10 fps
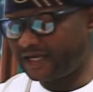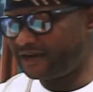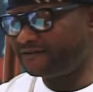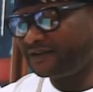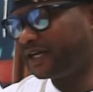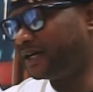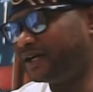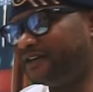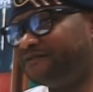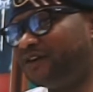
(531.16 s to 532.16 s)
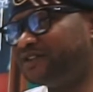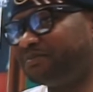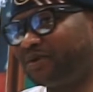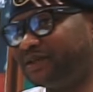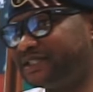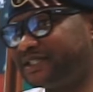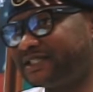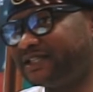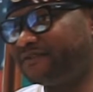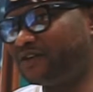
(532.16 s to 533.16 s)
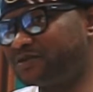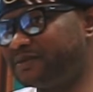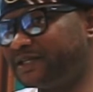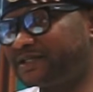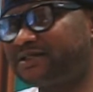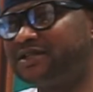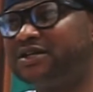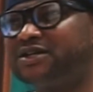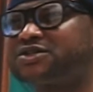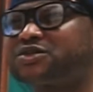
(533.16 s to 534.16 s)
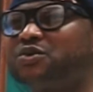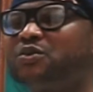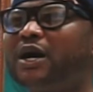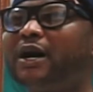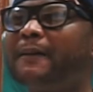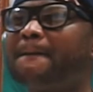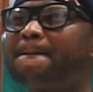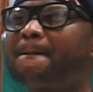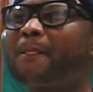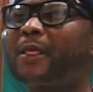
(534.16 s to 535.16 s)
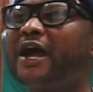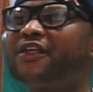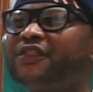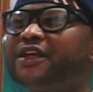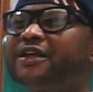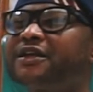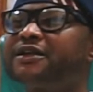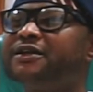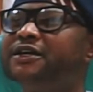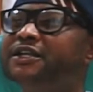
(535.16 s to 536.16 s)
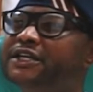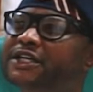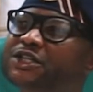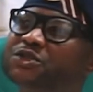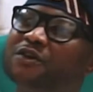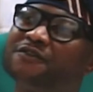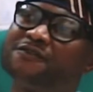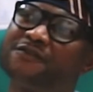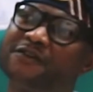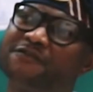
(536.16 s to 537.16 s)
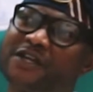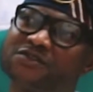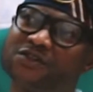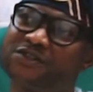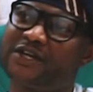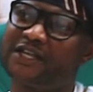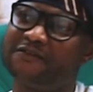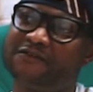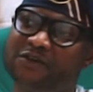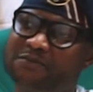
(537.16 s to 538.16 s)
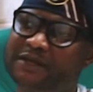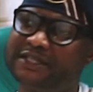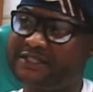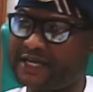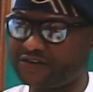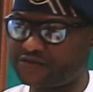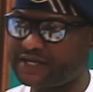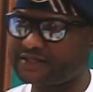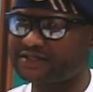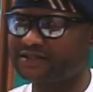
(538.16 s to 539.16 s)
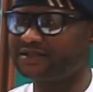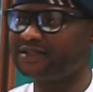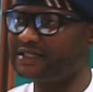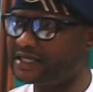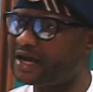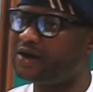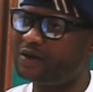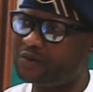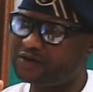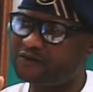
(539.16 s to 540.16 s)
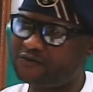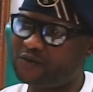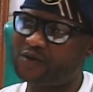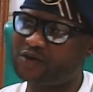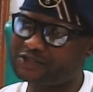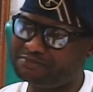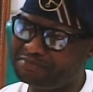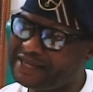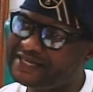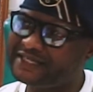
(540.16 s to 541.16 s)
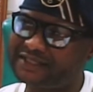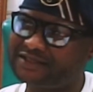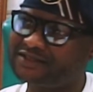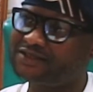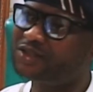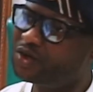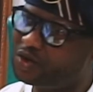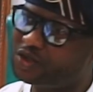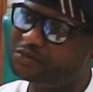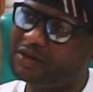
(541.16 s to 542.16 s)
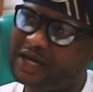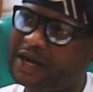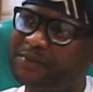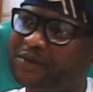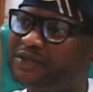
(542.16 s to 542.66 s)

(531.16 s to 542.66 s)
get involved in politics in the first place. So I think the issue of infrastructural development is addressed. Now I want to focus mainly on human capital